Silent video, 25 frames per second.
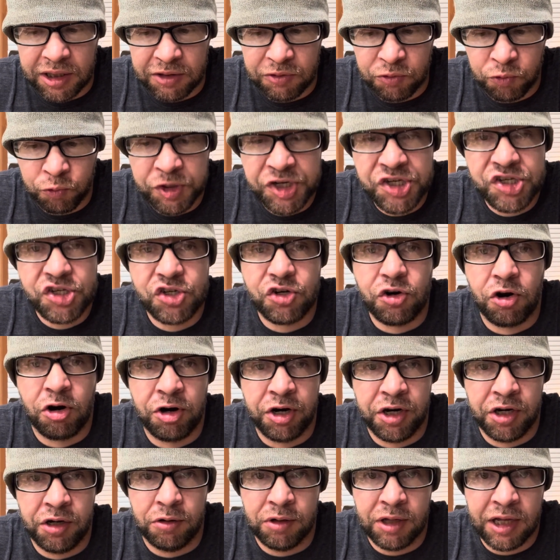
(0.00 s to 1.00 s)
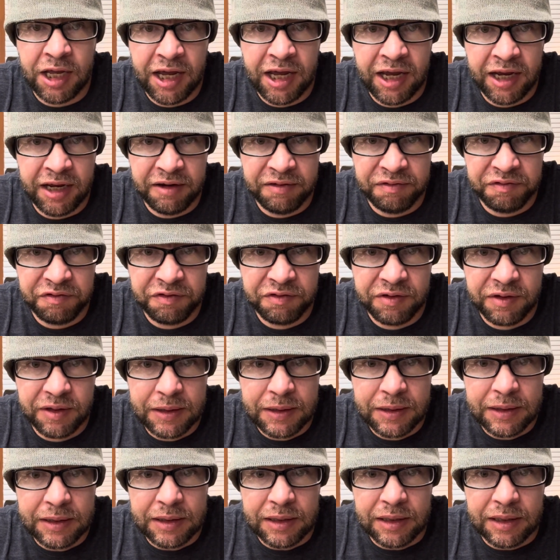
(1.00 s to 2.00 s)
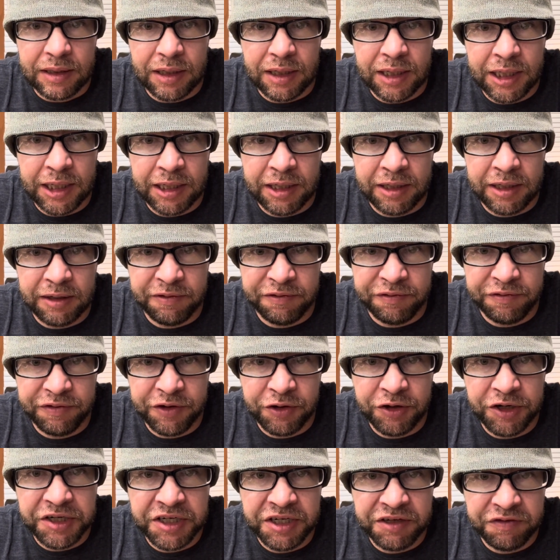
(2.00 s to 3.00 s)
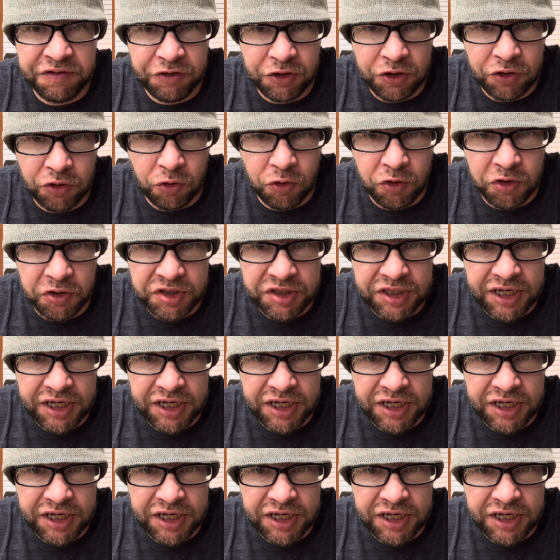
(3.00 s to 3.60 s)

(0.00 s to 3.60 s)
restarting your life very difficult